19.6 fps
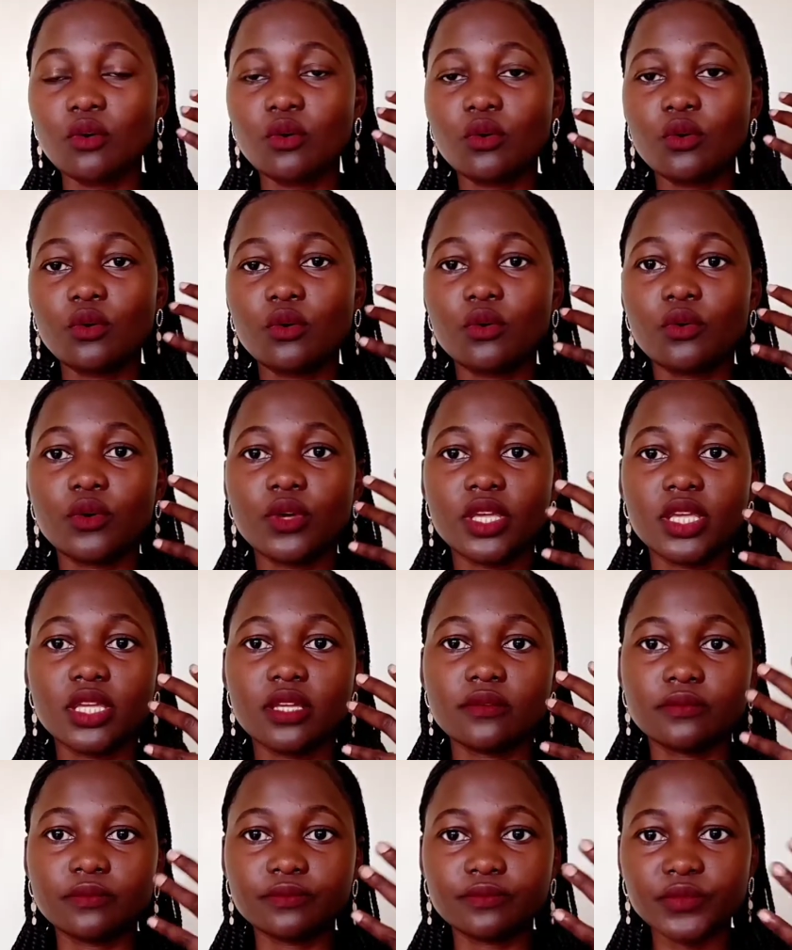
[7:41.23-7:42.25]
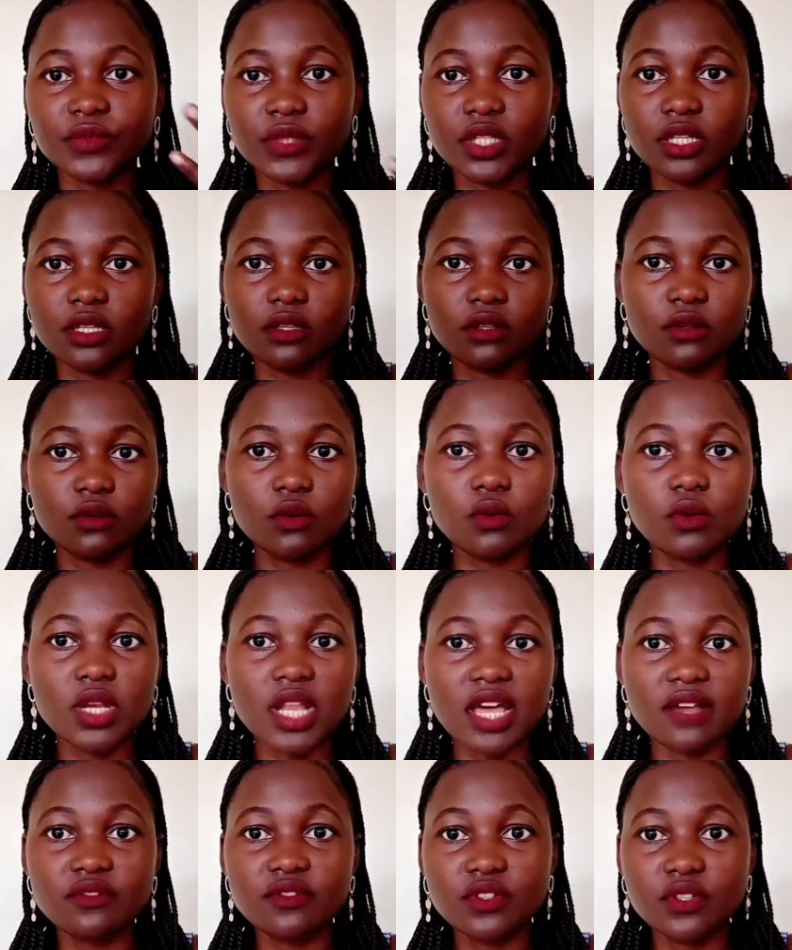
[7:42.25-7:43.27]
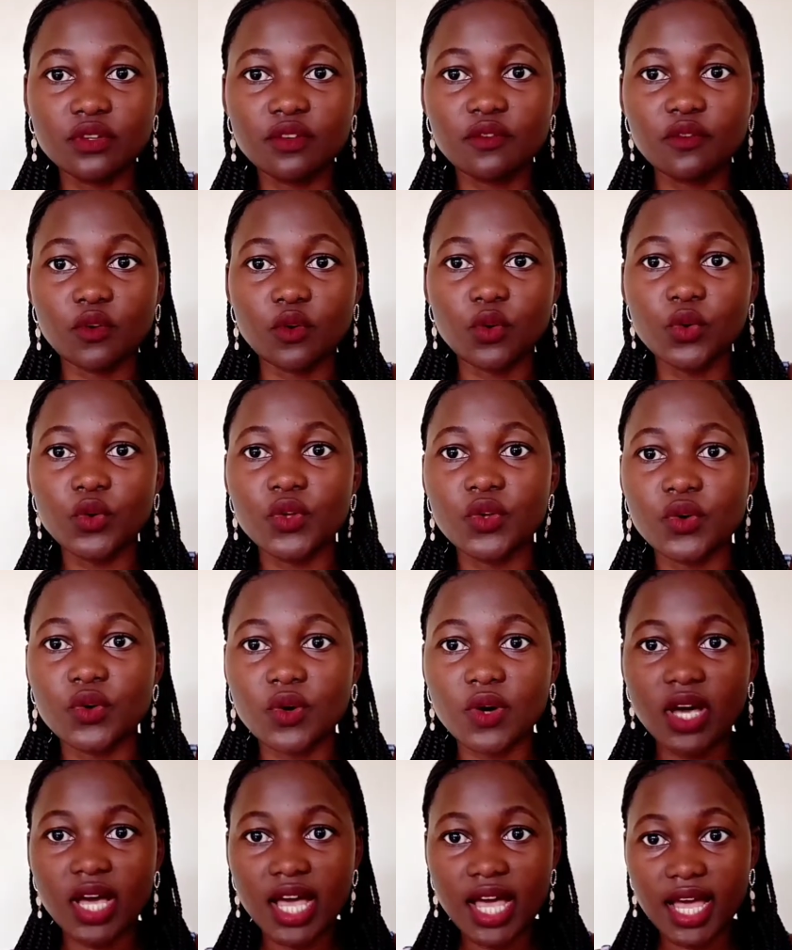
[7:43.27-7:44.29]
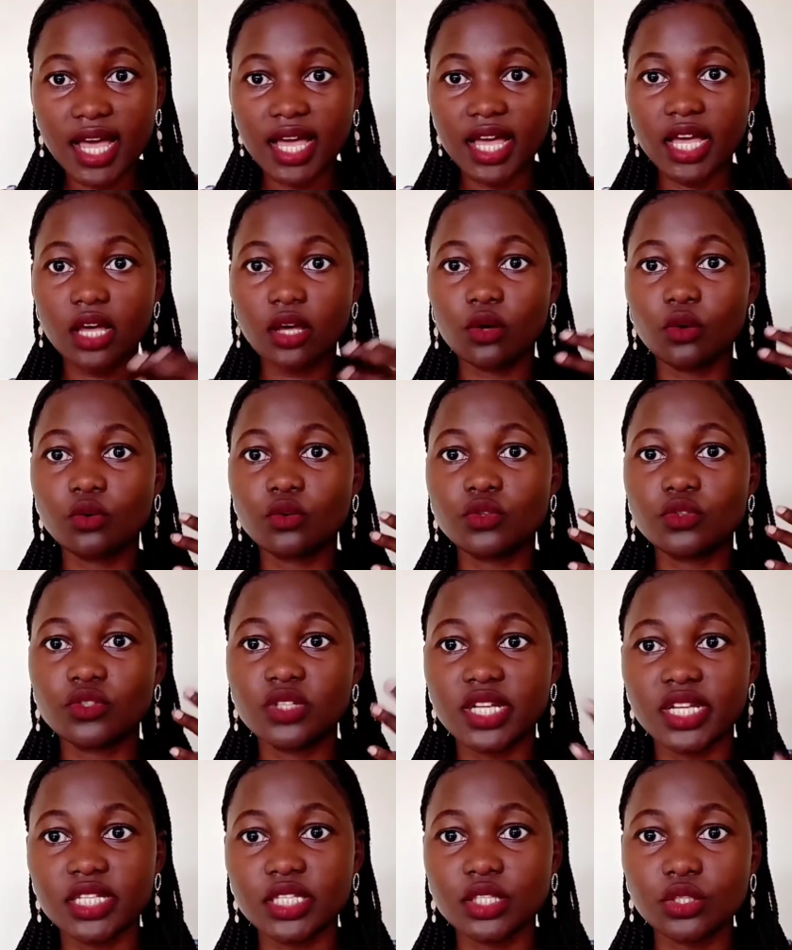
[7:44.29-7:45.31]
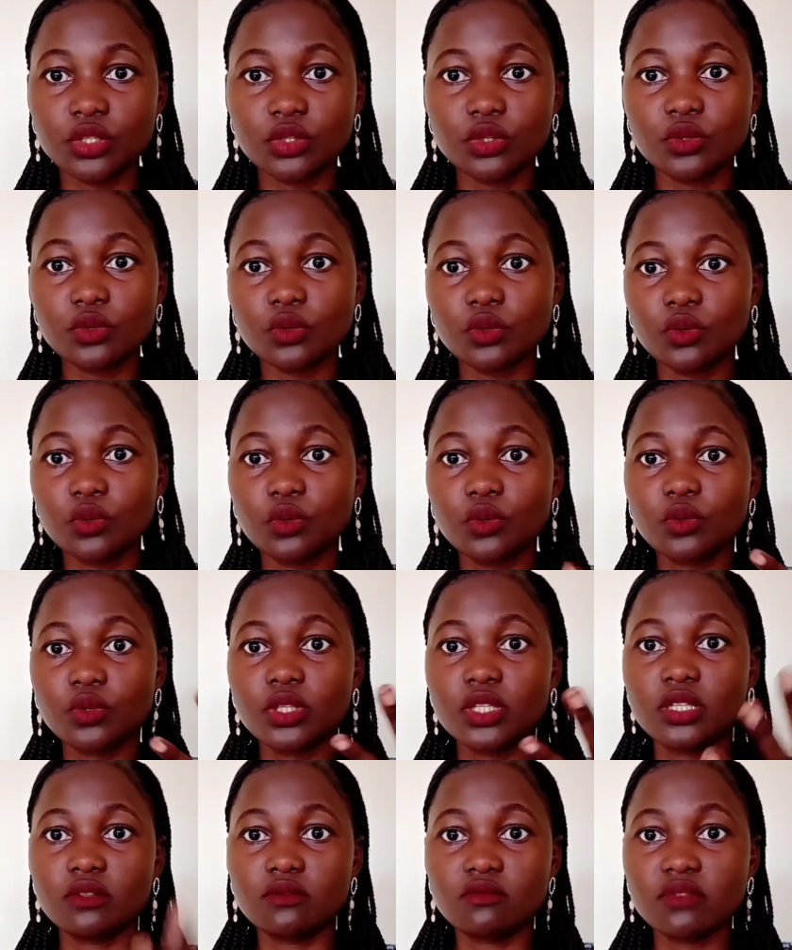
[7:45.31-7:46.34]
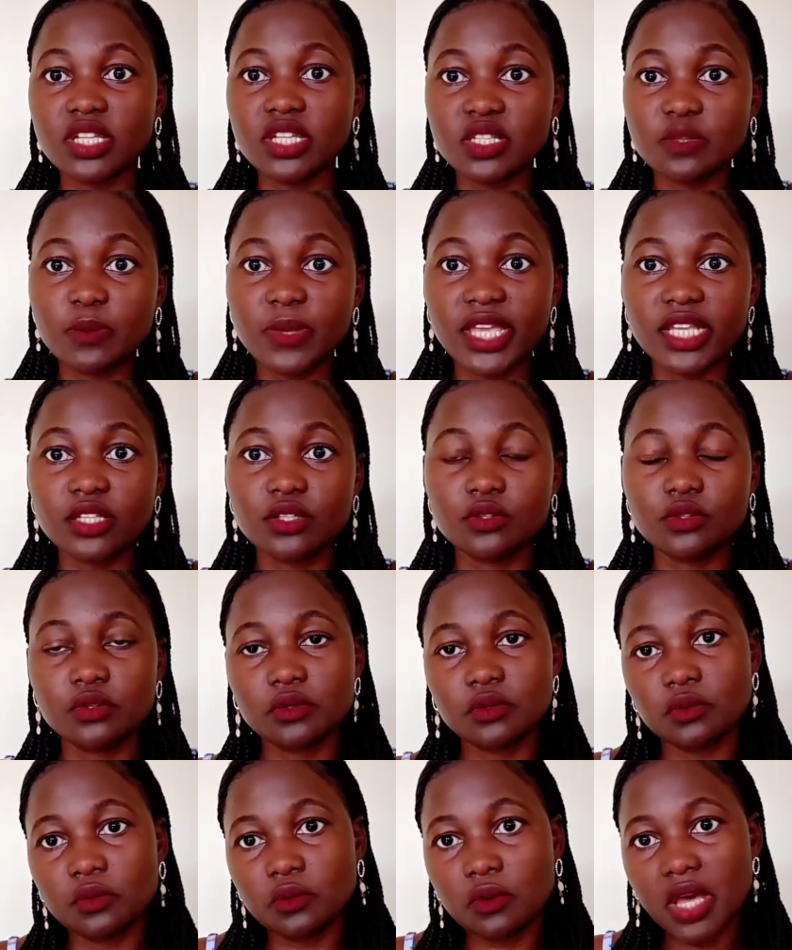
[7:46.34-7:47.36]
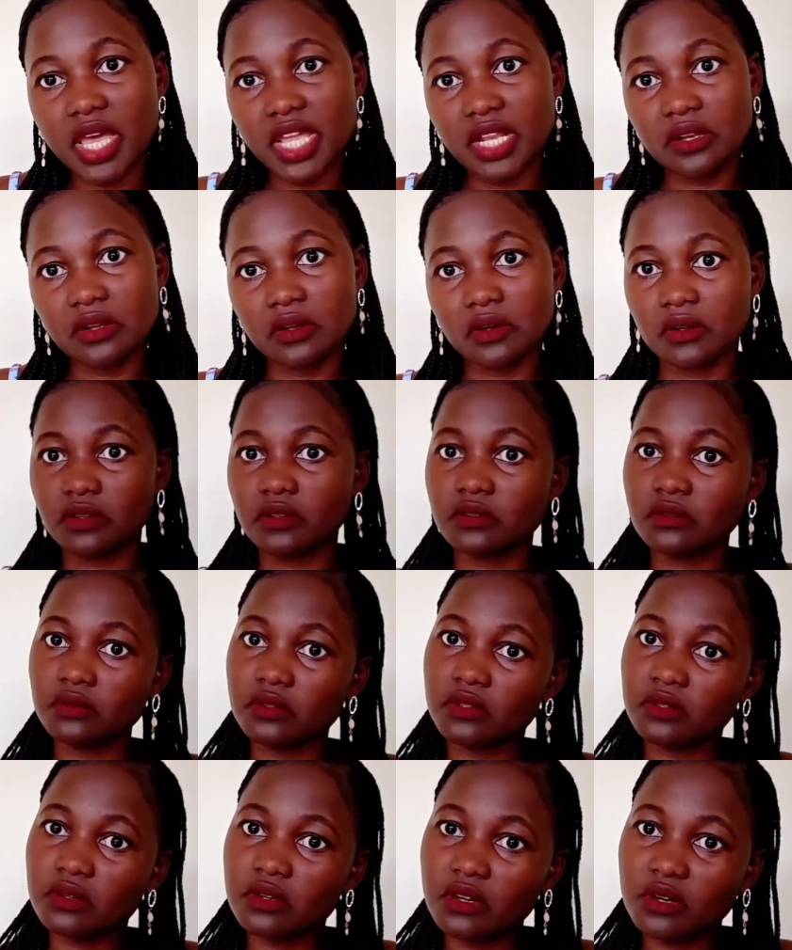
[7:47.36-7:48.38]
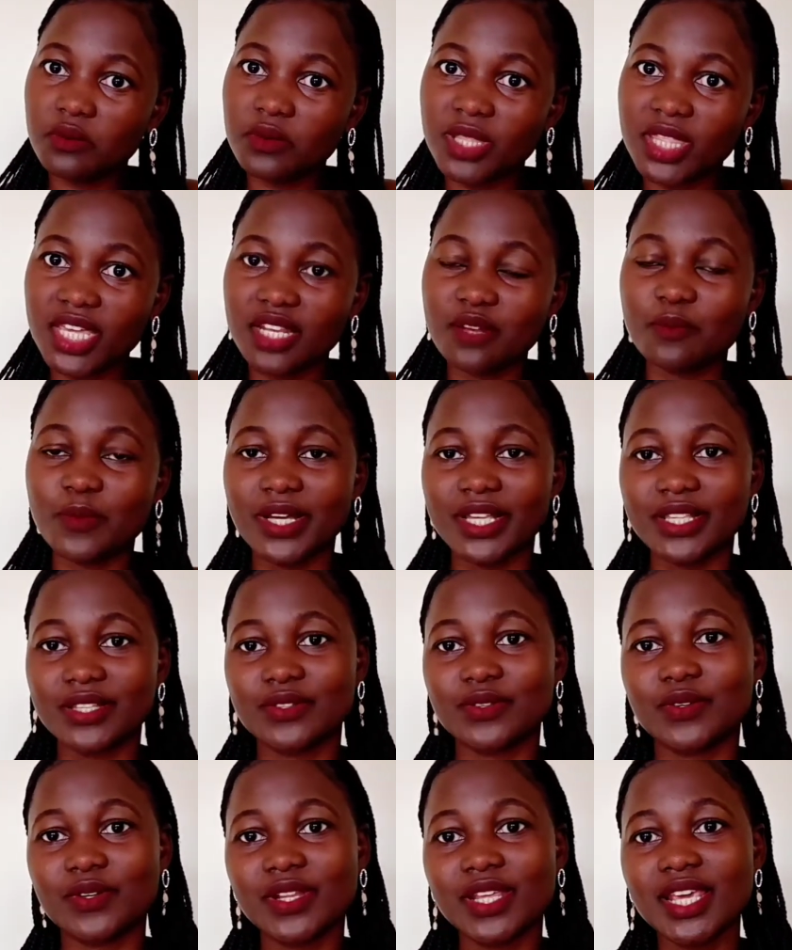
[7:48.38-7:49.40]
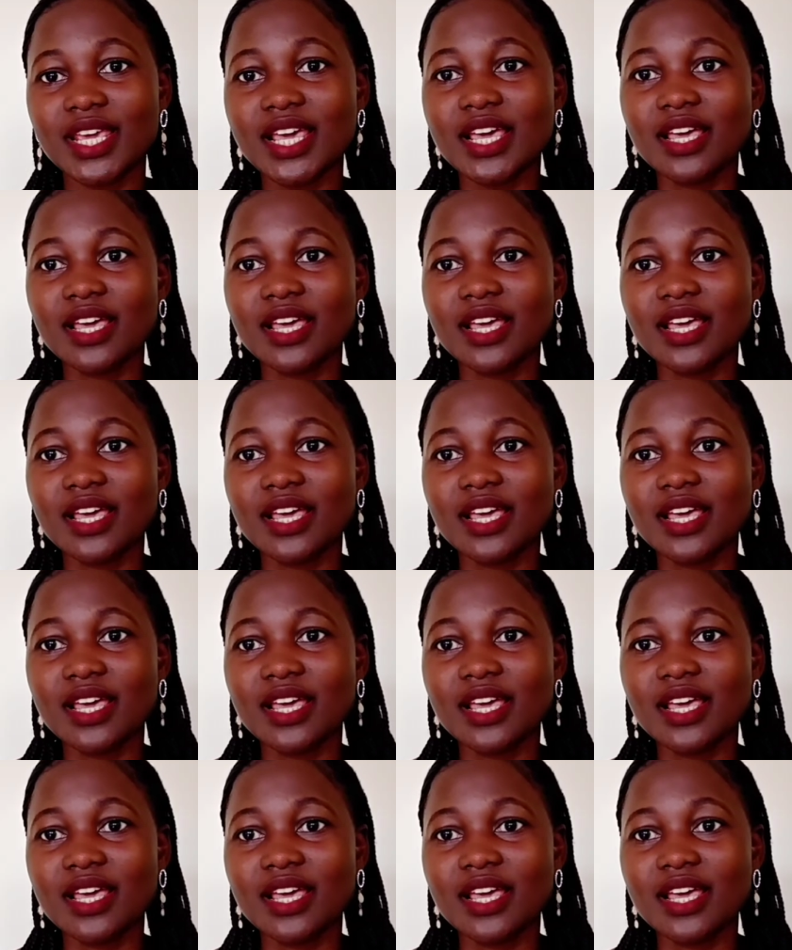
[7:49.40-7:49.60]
who loves you for who you are, who trusts you, who respects you, why not? You go with that person.